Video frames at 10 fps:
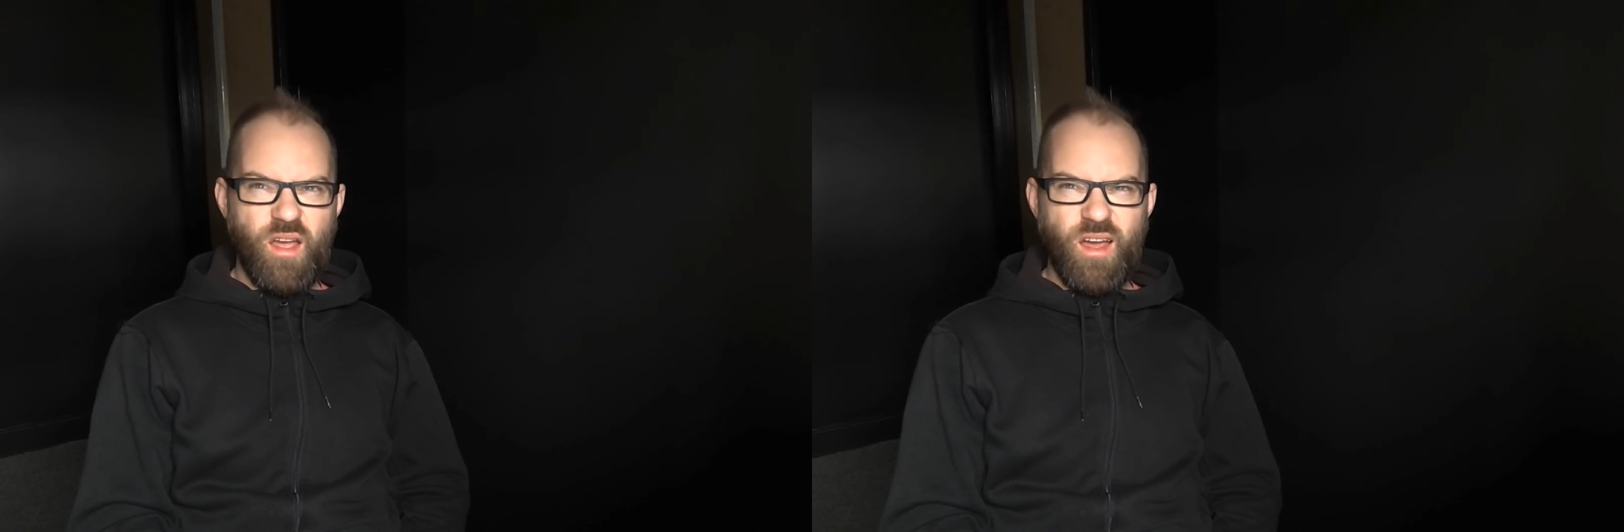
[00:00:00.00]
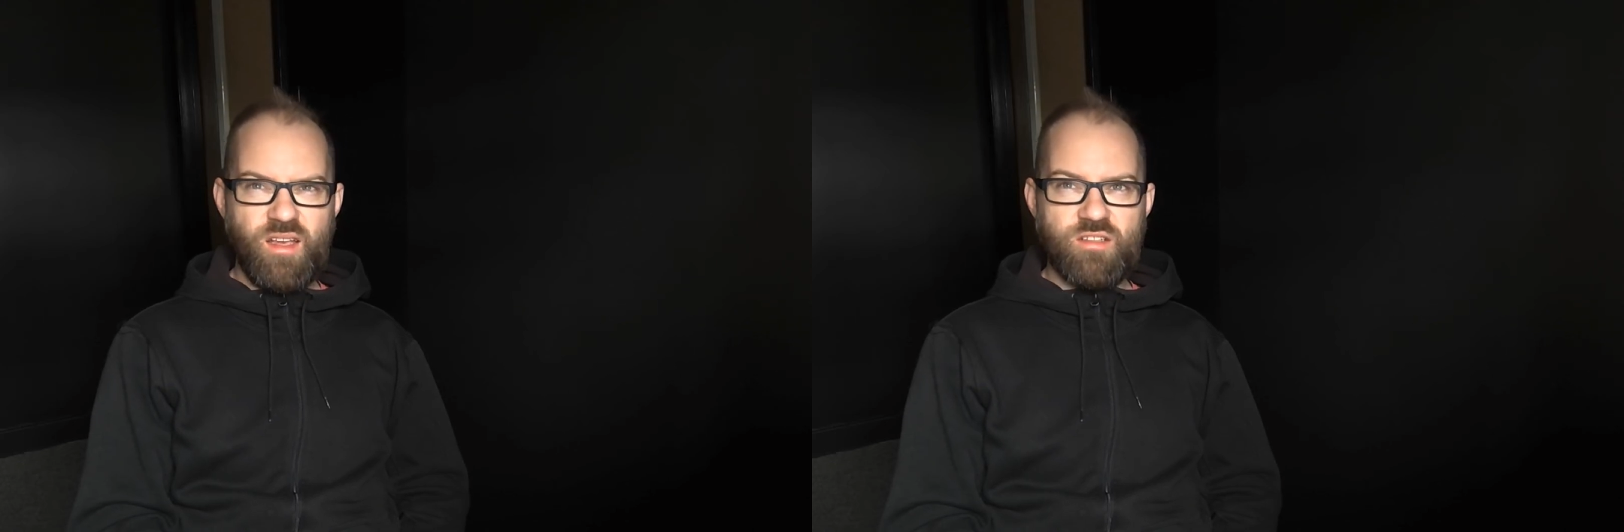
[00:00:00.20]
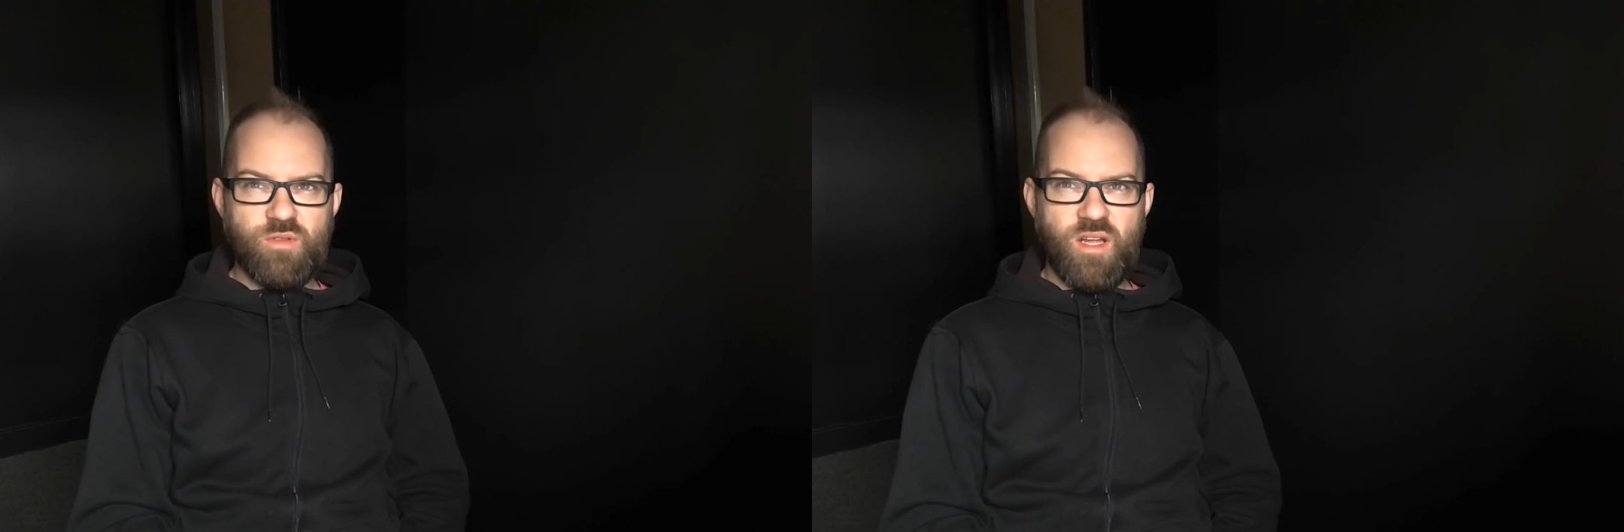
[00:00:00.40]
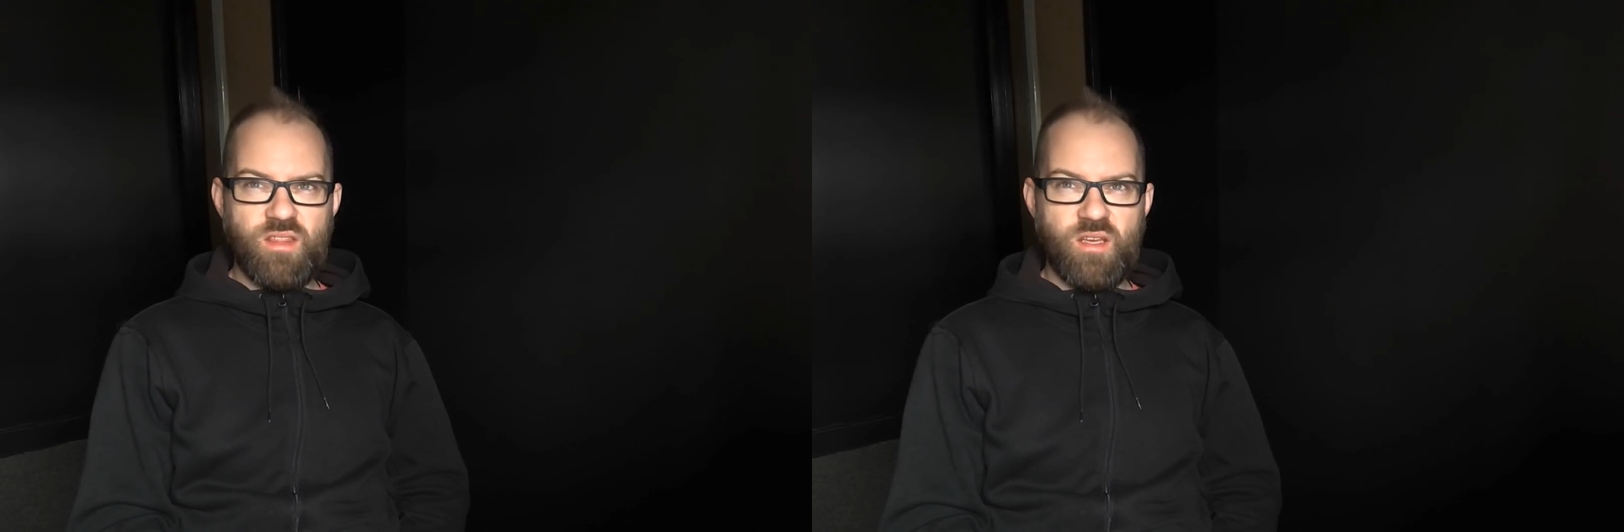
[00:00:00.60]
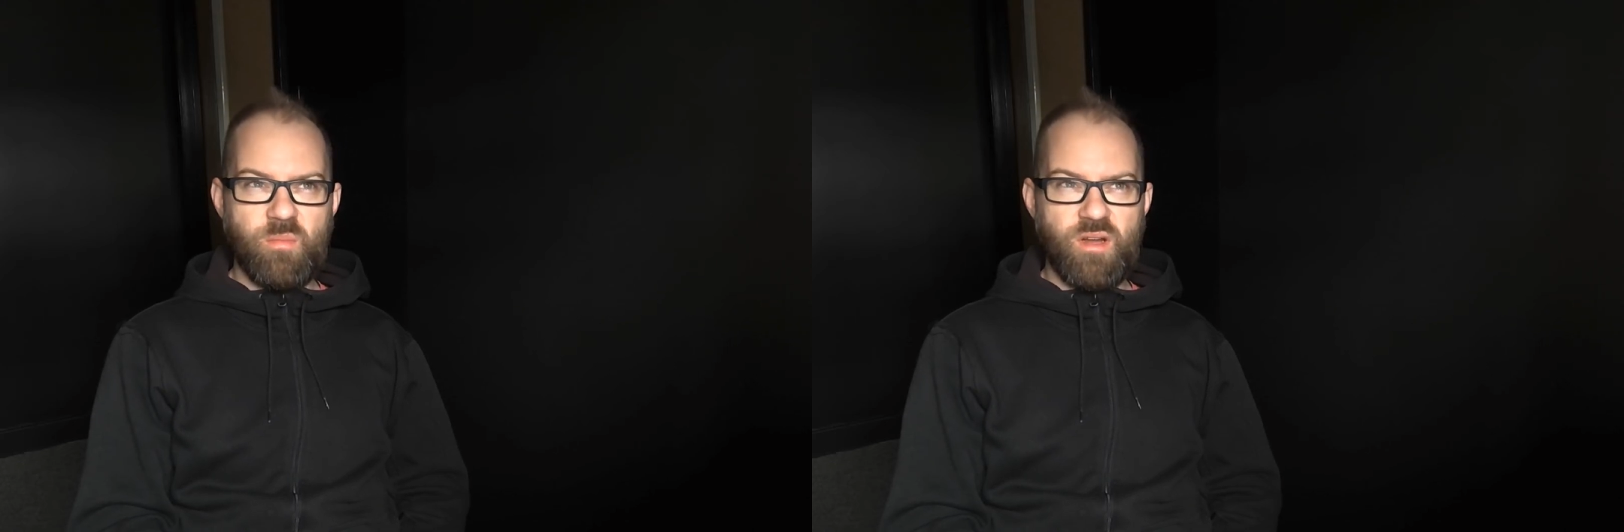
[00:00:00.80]
here's what I
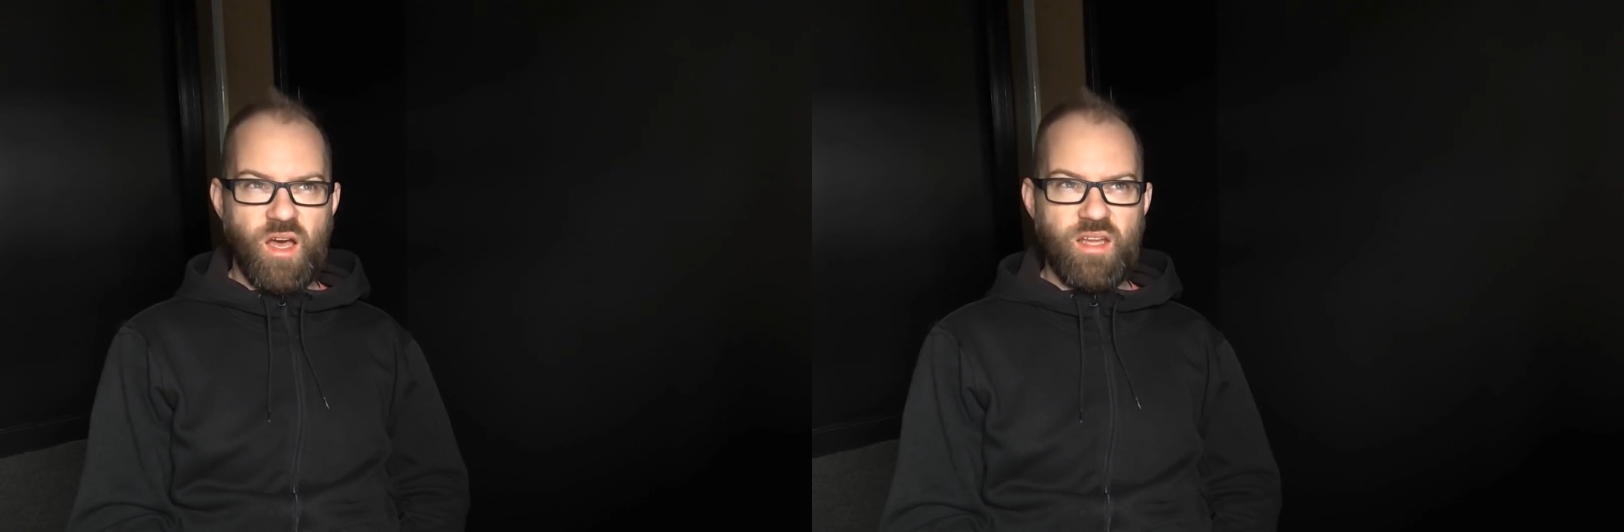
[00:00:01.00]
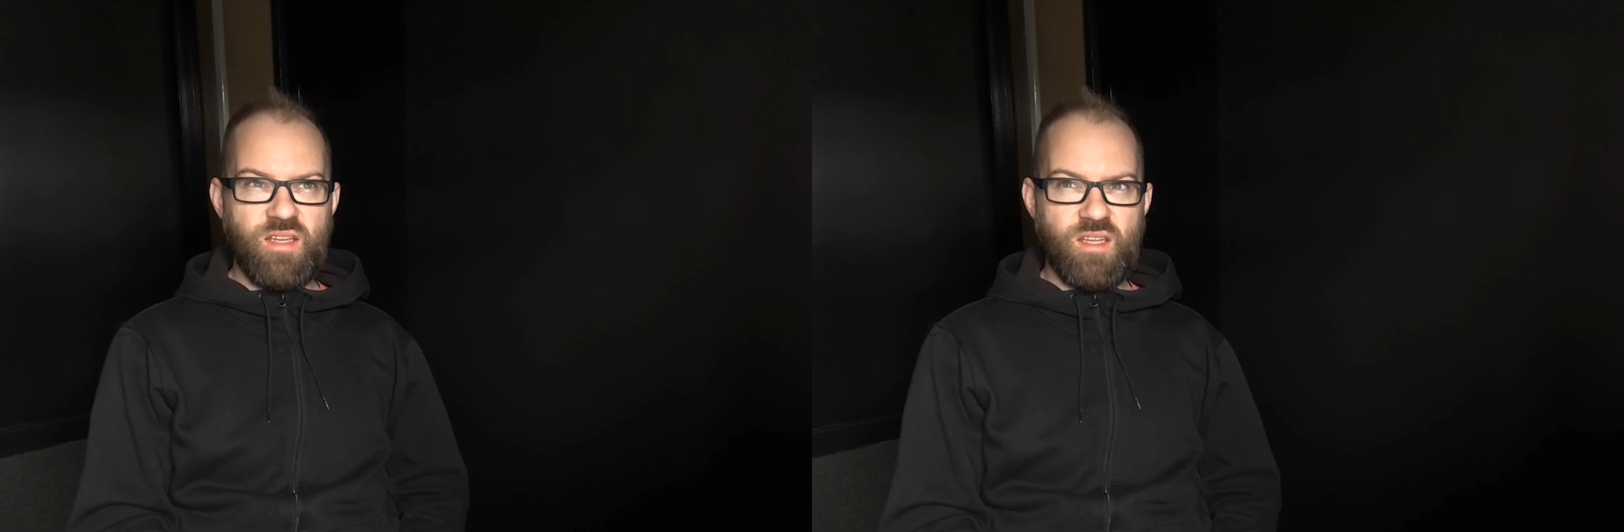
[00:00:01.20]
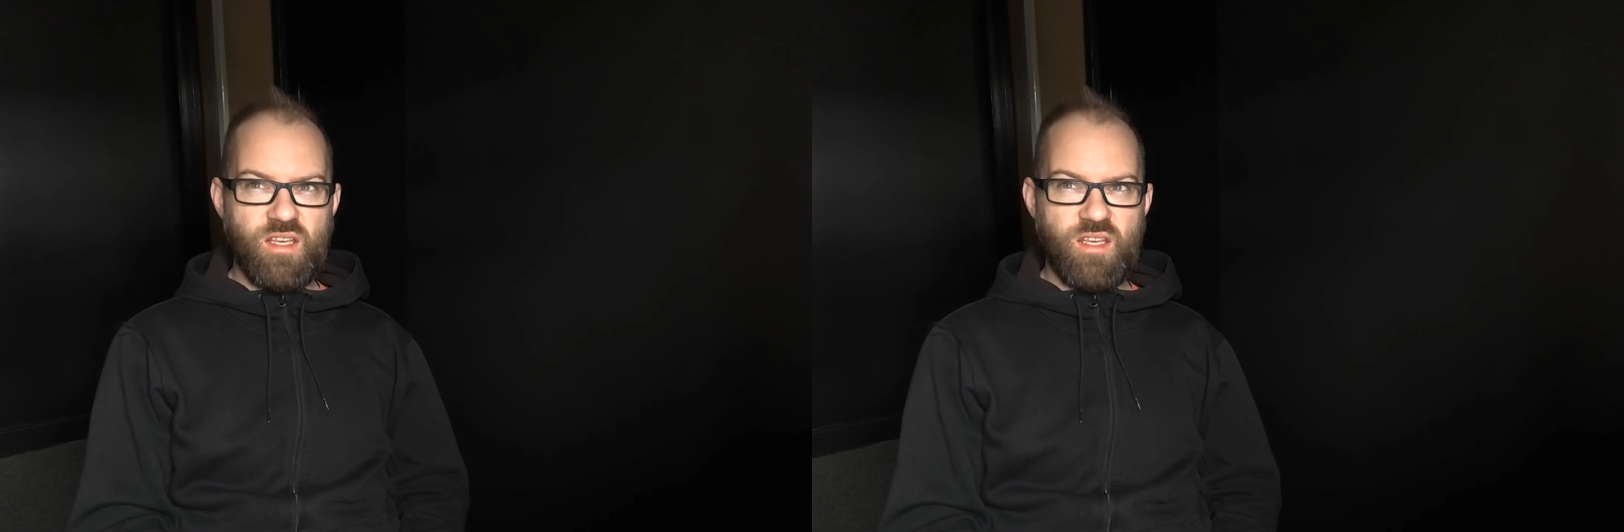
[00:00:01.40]
think, but I need to